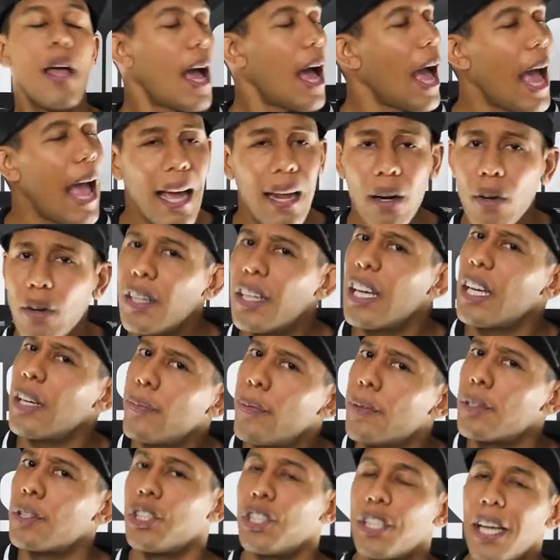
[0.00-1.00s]
I don't
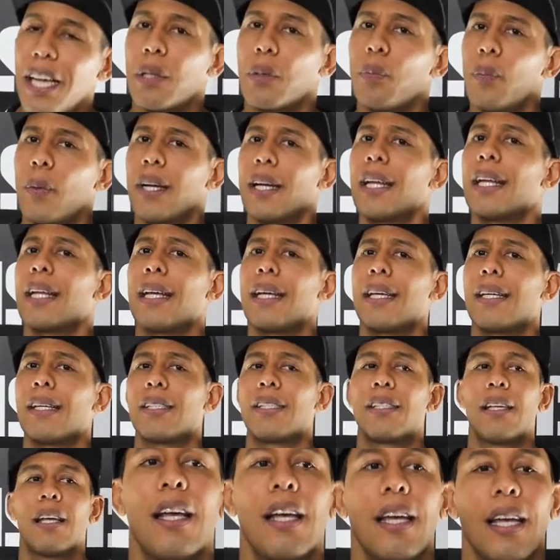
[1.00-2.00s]
give a shit what it
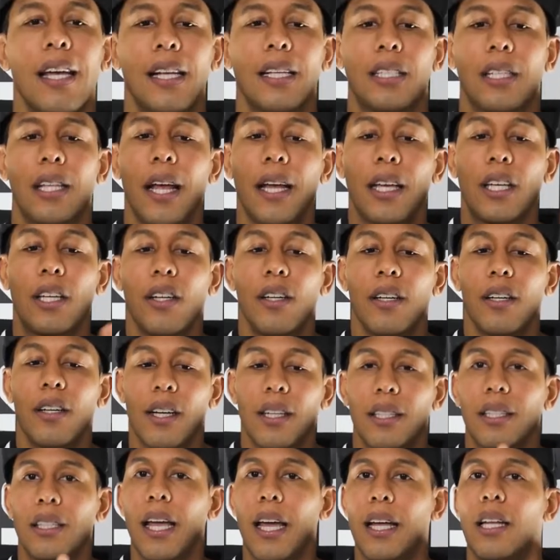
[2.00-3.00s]
is. It's like you're
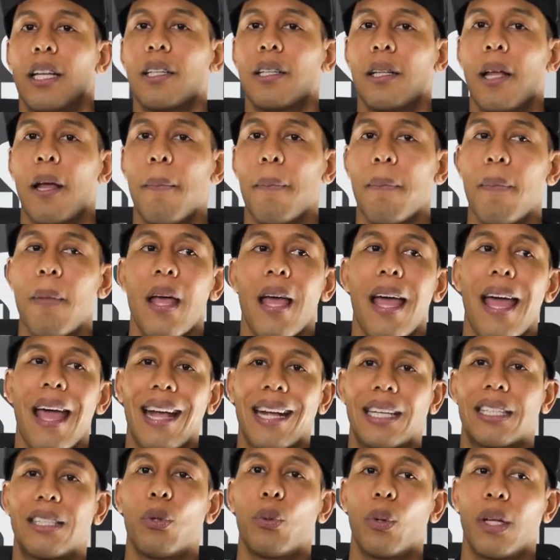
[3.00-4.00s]
not telling them
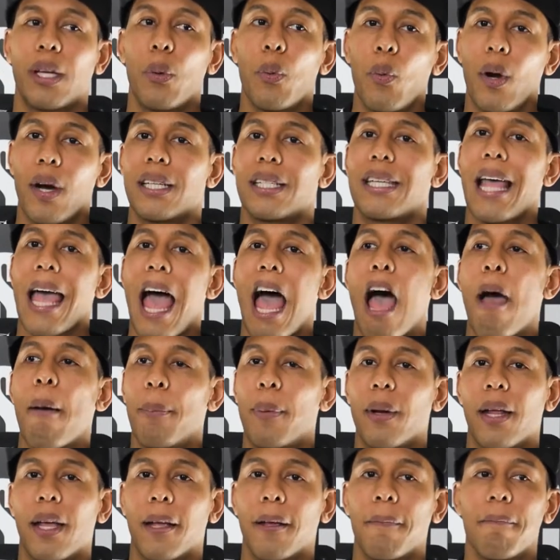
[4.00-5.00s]
actually what is
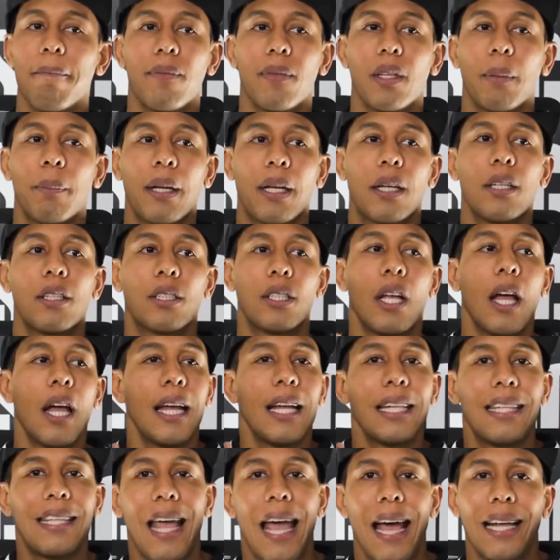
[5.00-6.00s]
happening. Because
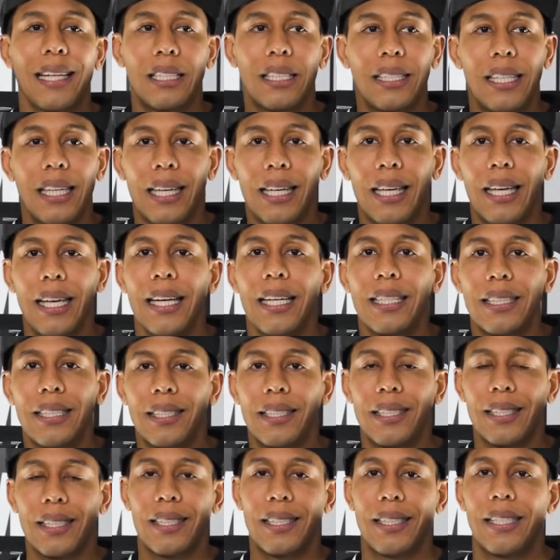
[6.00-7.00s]
that's the key to
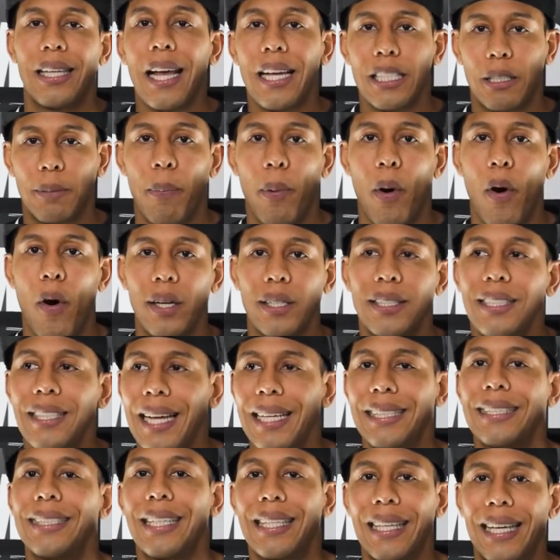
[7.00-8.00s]
success, boys.
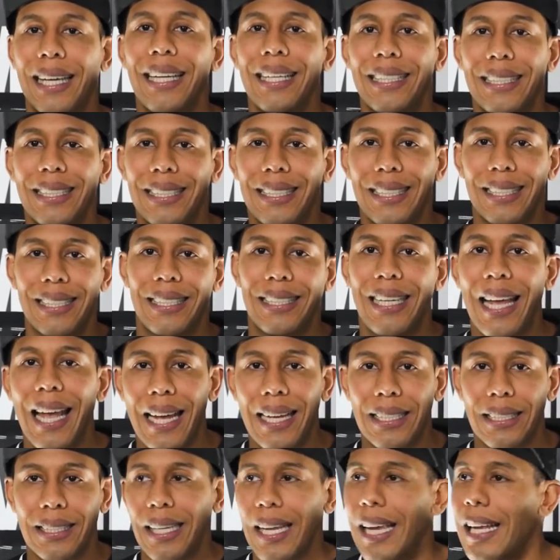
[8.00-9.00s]
That's the key to
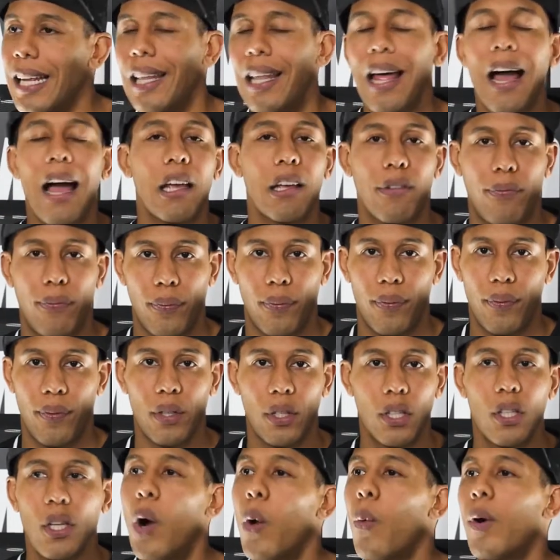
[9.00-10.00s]
success in life.
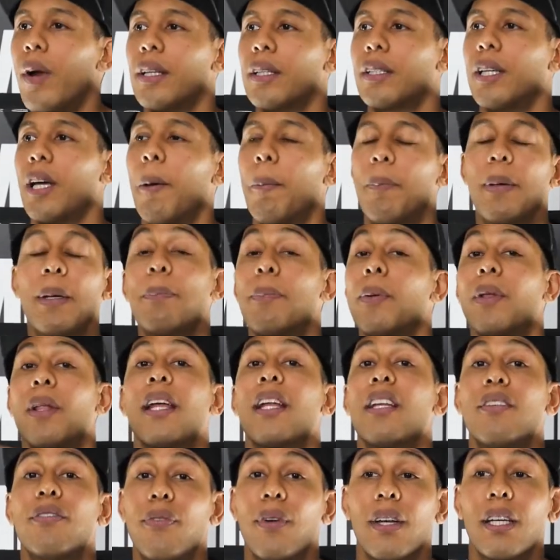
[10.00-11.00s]
You don't want to tell people
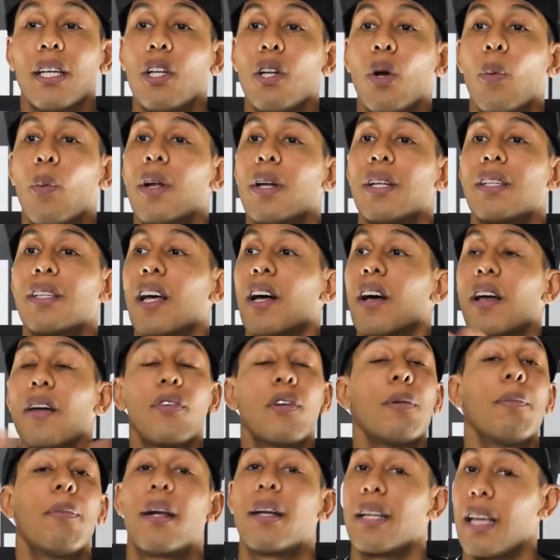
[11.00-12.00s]
anything. You don't want to tell
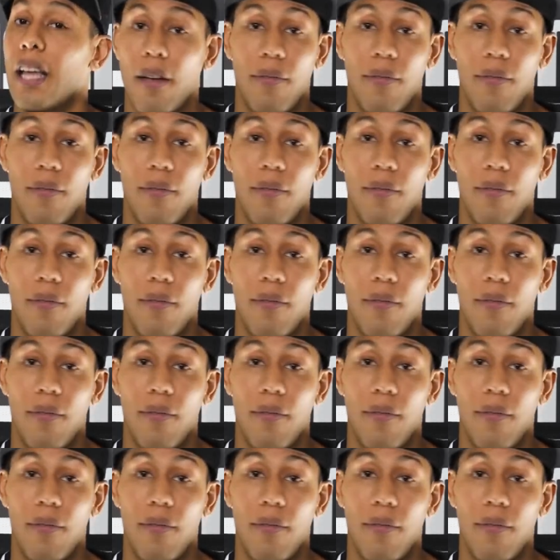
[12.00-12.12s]
everybody